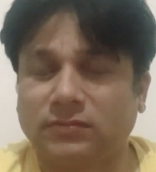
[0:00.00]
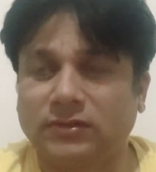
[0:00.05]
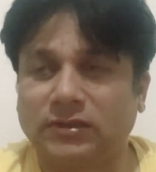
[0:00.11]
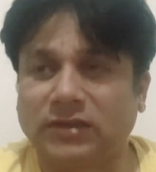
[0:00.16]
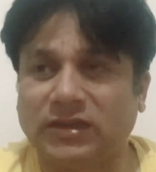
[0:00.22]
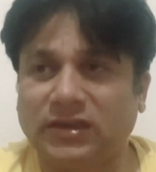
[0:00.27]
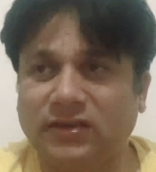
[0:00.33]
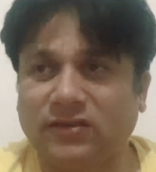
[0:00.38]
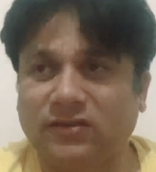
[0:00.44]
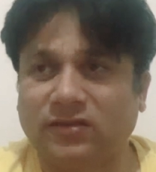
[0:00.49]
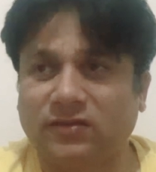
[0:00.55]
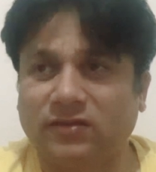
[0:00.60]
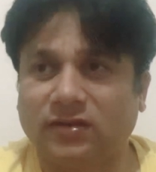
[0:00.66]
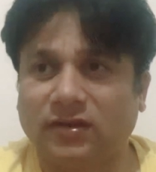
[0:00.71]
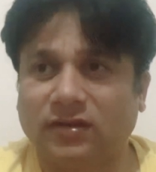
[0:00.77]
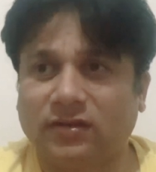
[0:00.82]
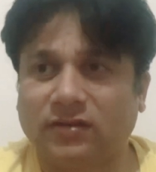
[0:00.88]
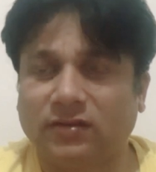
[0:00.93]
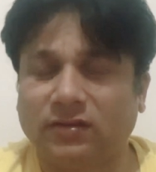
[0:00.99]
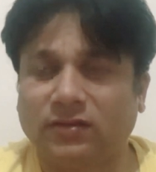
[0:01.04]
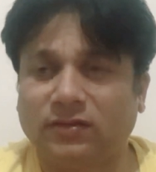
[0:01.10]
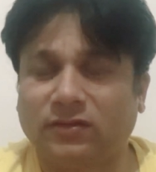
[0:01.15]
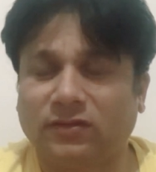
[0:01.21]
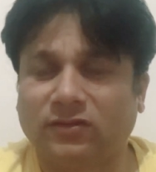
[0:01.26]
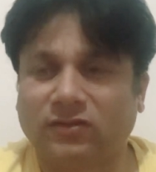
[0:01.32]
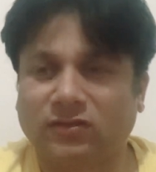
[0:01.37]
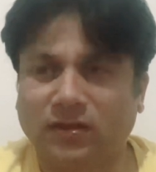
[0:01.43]
He says that
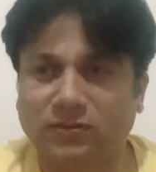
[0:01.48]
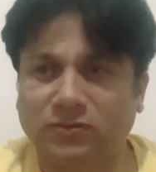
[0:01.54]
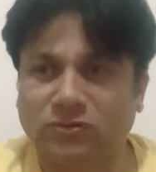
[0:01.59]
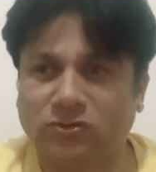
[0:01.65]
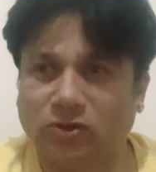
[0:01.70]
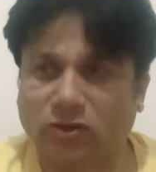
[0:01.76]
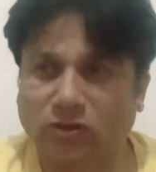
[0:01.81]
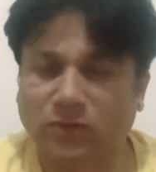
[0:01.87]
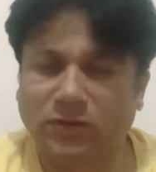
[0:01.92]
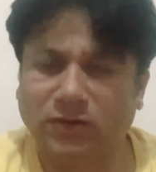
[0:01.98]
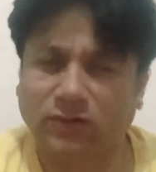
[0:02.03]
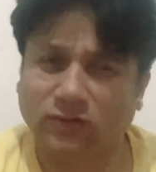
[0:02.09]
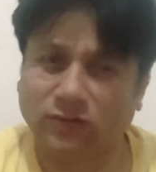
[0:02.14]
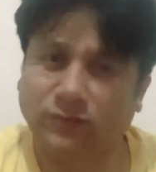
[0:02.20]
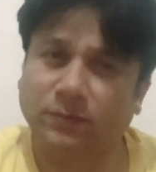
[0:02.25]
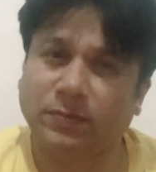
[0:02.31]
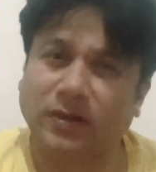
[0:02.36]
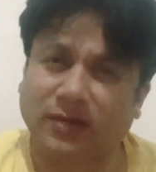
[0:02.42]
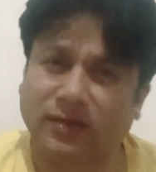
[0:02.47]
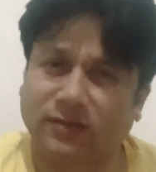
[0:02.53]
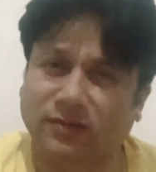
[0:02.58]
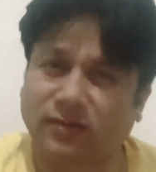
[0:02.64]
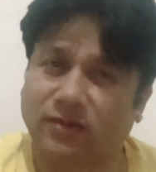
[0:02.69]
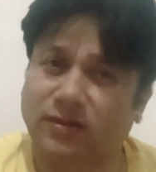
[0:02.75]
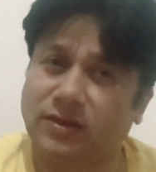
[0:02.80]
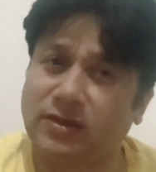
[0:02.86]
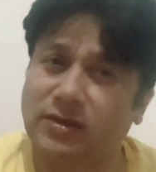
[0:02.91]
in some documents of
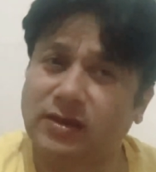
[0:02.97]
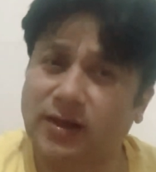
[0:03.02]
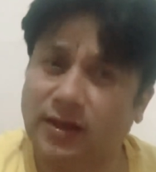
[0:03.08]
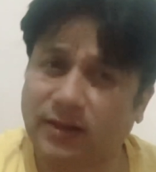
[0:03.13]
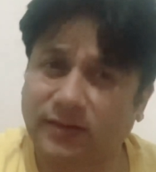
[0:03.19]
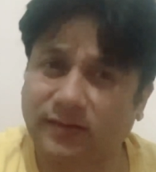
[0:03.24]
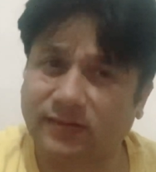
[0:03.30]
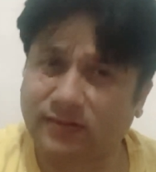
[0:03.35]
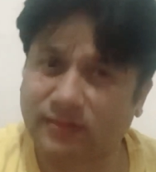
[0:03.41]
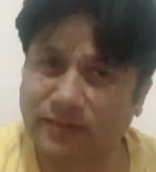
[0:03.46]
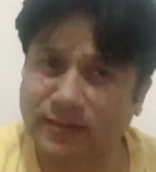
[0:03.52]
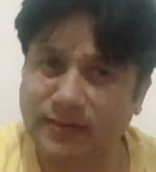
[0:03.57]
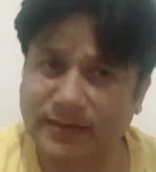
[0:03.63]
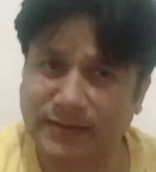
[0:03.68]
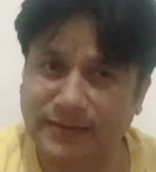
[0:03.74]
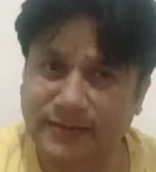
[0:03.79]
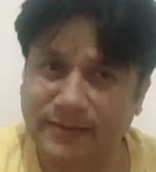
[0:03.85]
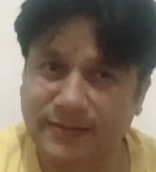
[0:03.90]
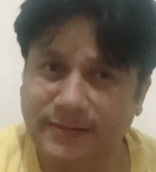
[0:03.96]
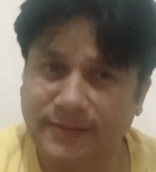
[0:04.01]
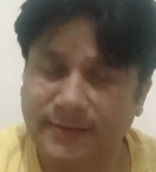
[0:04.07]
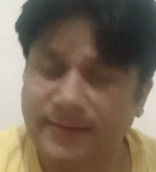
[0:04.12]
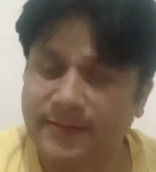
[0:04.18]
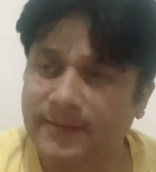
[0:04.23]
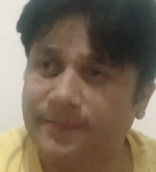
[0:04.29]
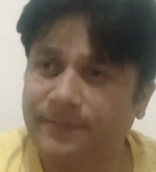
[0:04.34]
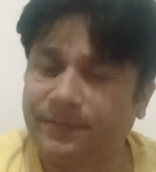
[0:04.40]
Pakistan, he has seen
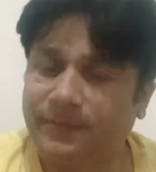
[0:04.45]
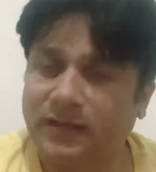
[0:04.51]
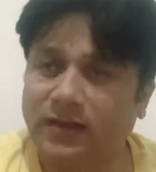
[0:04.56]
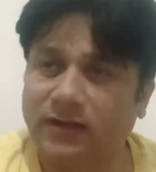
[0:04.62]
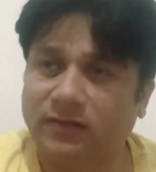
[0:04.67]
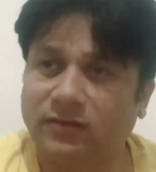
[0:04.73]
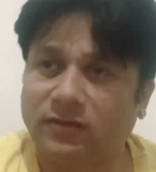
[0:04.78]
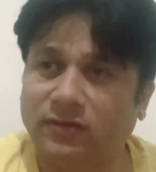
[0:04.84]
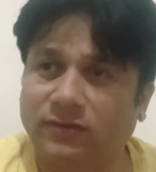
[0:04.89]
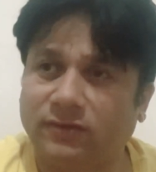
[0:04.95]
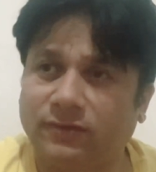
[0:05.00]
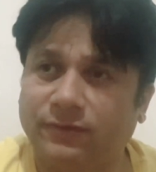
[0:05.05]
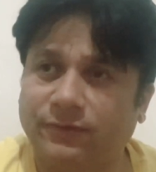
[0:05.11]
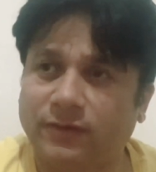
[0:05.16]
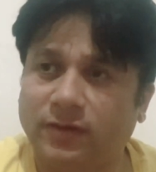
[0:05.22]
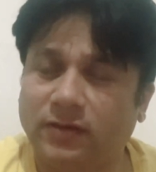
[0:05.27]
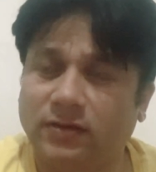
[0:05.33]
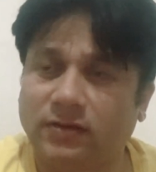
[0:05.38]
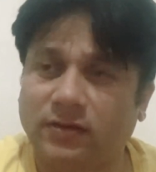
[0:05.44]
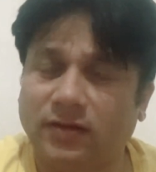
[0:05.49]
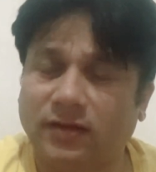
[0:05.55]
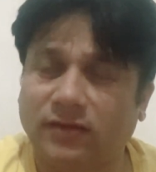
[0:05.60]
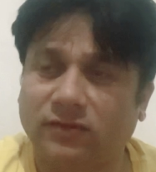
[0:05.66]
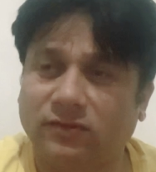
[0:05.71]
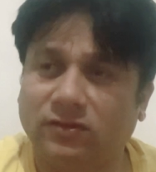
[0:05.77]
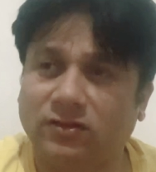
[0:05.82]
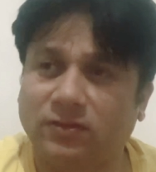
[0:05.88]
that this figure
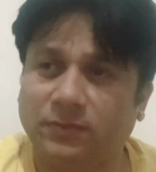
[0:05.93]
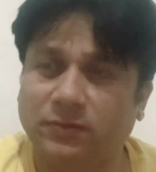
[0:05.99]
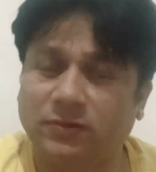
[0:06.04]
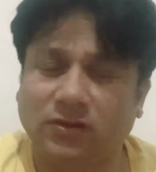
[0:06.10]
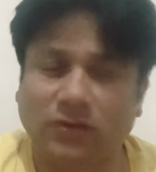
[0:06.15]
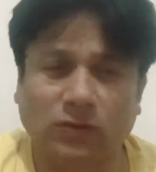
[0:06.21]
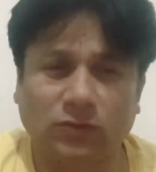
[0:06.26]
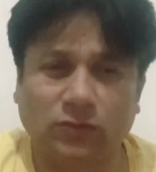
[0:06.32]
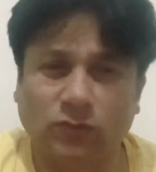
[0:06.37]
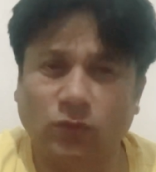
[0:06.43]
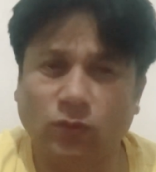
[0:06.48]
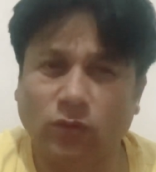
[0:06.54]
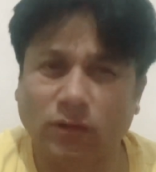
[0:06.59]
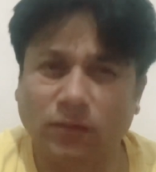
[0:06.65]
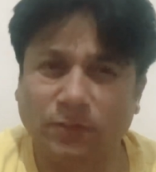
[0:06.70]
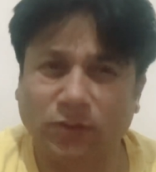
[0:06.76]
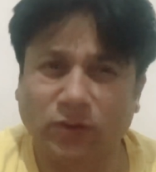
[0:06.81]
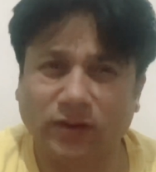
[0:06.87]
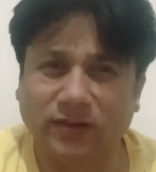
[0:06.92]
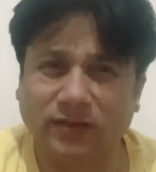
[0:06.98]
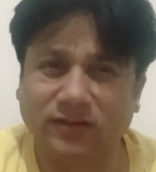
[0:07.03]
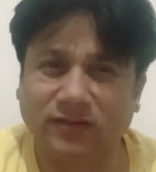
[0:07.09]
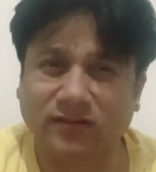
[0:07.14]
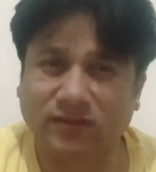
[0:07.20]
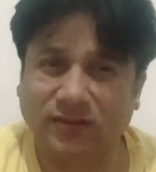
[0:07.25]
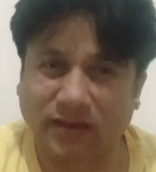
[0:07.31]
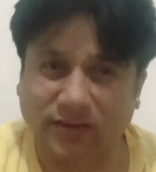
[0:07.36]
has dipped down to
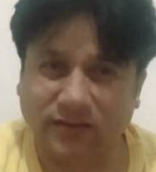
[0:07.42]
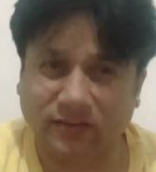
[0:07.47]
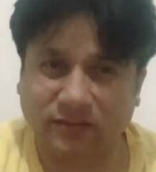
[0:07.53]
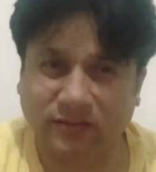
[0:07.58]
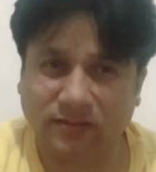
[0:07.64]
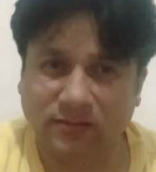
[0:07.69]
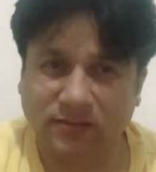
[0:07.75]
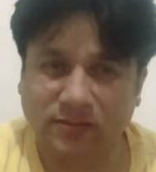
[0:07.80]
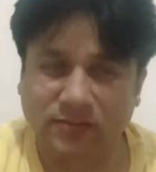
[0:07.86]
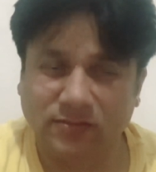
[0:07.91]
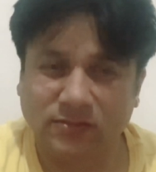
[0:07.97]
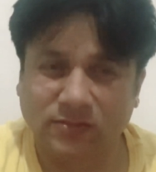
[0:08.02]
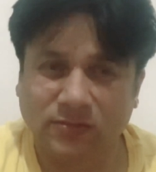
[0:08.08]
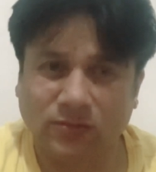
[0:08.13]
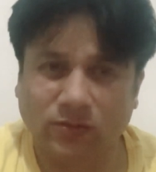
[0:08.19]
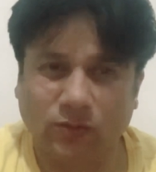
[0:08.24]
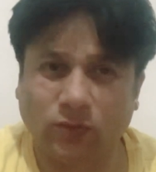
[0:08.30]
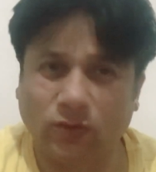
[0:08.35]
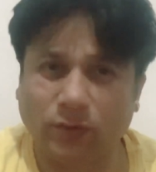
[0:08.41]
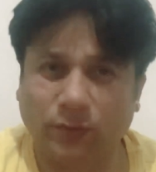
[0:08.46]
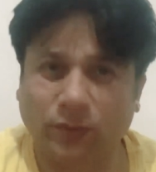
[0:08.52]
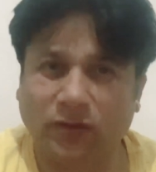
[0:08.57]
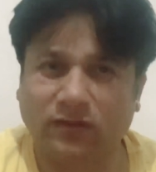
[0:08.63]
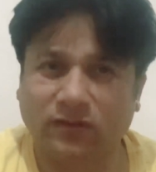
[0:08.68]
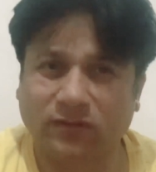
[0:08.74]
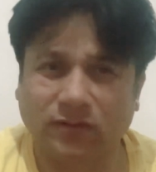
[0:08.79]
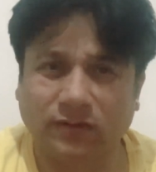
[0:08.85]
1.6 or
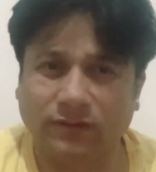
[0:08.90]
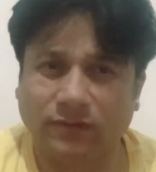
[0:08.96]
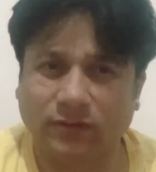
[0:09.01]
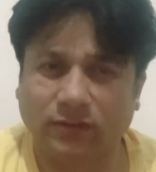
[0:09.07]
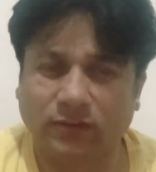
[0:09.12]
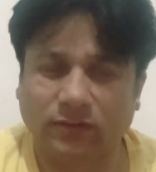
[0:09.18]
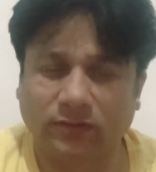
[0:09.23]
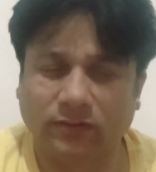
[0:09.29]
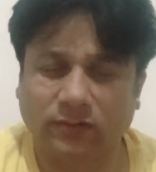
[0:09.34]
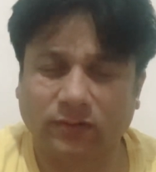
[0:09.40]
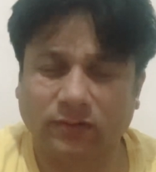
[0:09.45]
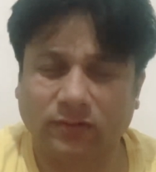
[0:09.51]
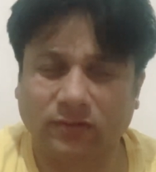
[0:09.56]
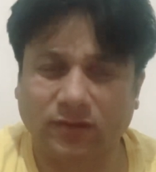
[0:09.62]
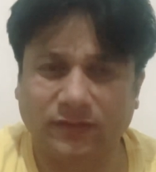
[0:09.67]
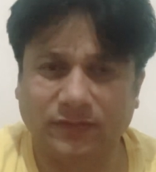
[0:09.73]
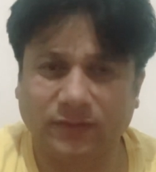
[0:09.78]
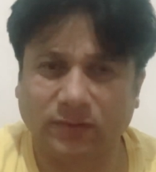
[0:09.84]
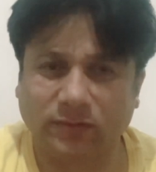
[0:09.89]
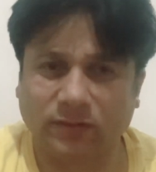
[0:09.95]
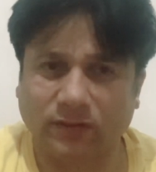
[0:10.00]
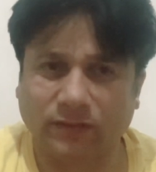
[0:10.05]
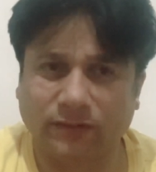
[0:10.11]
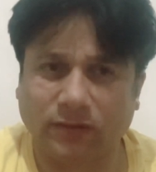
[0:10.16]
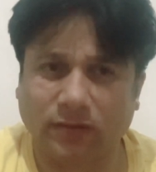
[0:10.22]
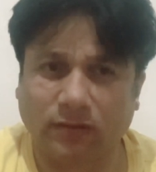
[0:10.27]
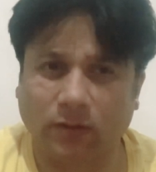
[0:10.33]
1.7,
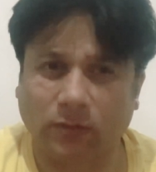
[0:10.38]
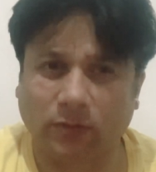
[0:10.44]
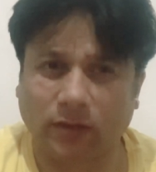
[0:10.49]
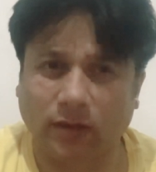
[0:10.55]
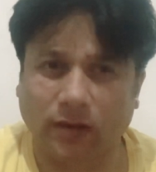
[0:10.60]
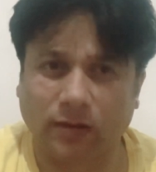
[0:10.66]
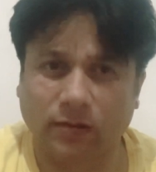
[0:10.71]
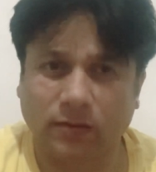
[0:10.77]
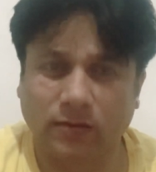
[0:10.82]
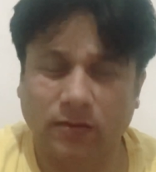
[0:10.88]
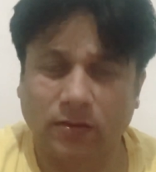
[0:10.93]
somewhere around that.